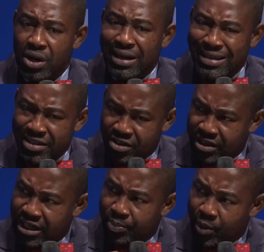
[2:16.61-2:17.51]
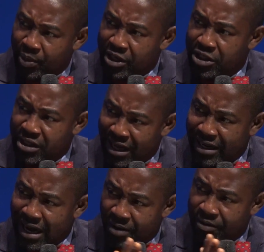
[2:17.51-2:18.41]
They screen the population and they
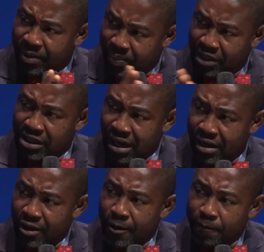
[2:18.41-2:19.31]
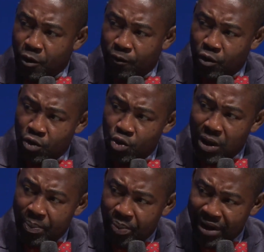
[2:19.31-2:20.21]
have the picture of those who are
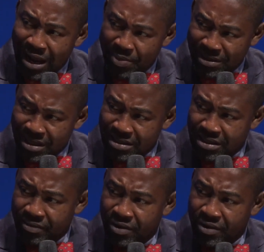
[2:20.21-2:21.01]
pre-hypertensive,